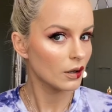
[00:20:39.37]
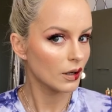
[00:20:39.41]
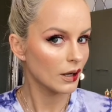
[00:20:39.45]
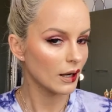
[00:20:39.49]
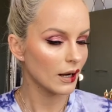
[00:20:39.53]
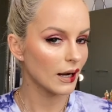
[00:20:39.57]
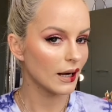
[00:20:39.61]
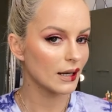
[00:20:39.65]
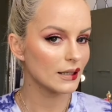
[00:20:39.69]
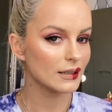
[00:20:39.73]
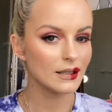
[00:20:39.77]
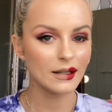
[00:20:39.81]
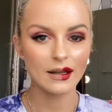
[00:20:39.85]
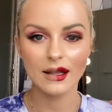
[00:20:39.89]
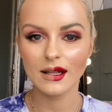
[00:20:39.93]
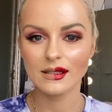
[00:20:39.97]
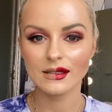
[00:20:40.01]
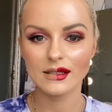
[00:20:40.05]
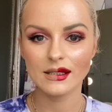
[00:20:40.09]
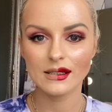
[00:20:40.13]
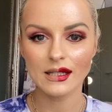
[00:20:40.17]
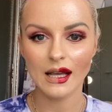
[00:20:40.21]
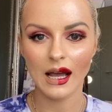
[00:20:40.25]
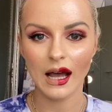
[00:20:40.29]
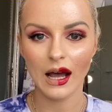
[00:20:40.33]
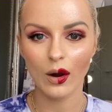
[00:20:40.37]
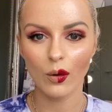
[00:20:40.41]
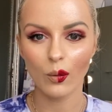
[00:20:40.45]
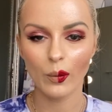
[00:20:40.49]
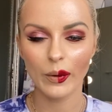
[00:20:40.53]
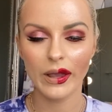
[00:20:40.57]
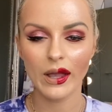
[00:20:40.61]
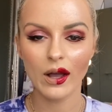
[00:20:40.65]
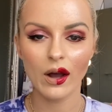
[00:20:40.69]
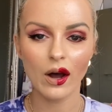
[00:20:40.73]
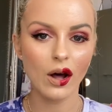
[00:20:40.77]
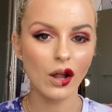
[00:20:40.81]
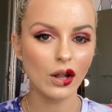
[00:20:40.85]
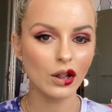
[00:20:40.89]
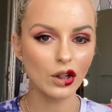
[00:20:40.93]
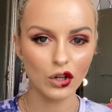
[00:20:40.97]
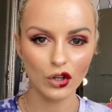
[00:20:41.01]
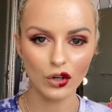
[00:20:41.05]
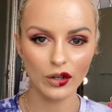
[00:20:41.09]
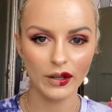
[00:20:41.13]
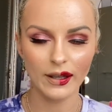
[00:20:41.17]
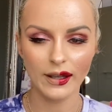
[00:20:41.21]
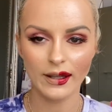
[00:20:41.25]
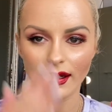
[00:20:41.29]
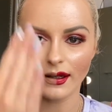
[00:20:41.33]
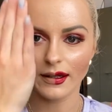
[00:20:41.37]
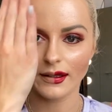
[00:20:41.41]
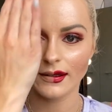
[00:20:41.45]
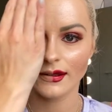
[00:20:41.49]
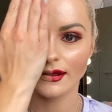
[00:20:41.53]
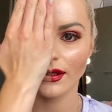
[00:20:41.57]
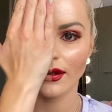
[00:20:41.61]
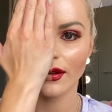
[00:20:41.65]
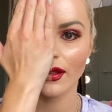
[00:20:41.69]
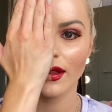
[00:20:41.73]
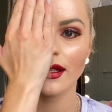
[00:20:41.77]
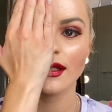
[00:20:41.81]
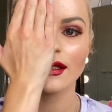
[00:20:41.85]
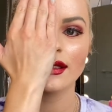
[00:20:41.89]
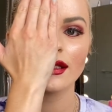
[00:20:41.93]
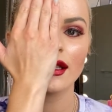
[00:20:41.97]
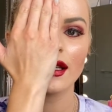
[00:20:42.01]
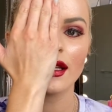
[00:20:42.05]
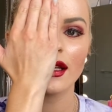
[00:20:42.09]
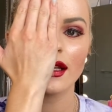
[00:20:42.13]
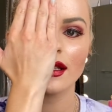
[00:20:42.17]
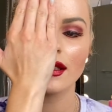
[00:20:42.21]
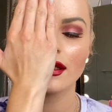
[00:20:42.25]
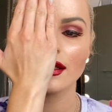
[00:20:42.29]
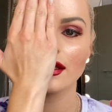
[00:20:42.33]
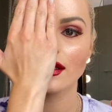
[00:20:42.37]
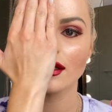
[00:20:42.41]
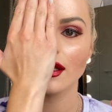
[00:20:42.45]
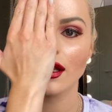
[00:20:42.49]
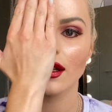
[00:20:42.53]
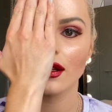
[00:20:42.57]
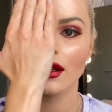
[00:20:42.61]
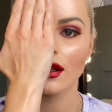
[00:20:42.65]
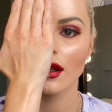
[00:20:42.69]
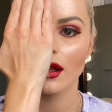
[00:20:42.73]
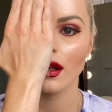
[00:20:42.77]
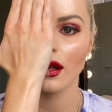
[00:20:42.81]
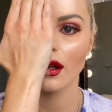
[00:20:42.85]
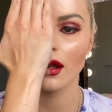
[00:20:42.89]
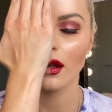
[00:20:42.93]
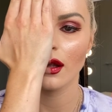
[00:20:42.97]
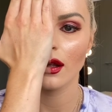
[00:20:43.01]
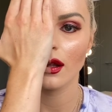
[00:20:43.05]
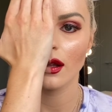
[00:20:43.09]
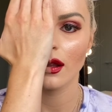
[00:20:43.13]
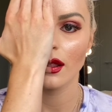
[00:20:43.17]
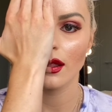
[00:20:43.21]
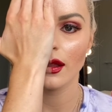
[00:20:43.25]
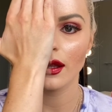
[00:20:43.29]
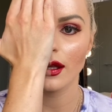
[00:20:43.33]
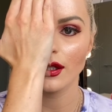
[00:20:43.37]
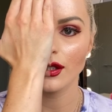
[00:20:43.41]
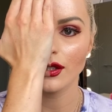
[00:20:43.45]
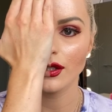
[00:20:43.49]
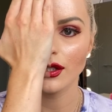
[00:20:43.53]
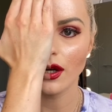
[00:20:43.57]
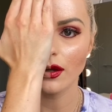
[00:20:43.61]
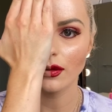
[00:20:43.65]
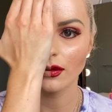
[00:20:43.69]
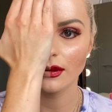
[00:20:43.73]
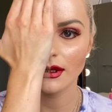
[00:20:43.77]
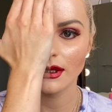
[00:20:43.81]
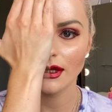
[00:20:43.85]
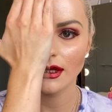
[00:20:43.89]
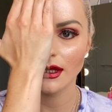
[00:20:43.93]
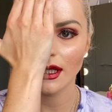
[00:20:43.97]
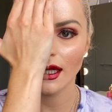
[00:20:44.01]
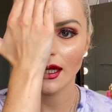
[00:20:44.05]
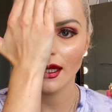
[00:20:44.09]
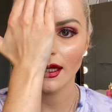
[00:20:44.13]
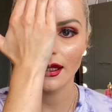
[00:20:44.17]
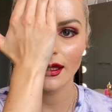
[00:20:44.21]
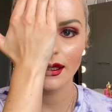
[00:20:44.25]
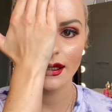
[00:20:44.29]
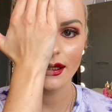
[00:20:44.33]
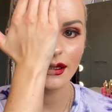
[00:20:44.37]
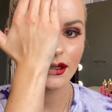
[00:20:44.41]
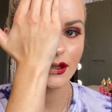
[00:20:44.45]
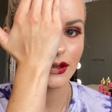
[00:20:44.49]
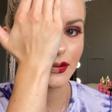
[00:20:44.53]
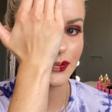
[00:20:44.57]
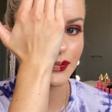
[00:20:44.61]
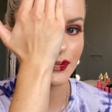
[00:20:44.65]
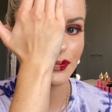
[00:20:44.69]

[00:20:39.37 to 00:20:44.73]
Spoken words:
And this is how we are looking. So this is the don't side.